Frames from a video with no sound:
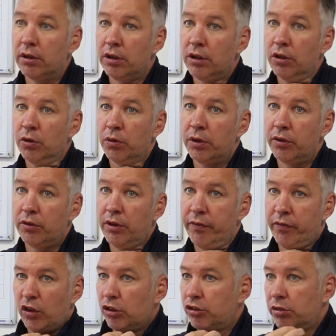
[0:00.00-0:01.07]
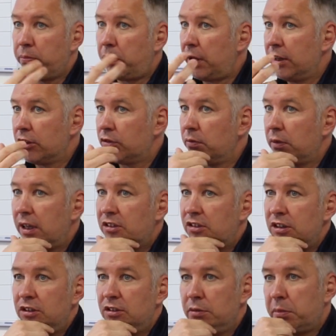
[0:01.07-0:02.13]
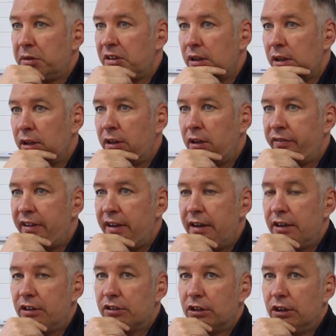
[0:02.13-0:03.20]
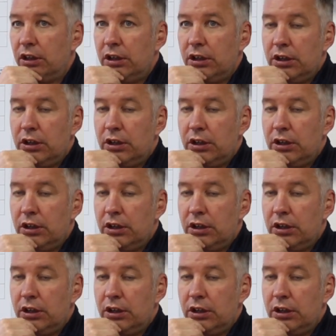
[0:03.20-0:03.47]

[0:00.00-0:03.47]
you know, and they've lost some players from last season, particularly defenders,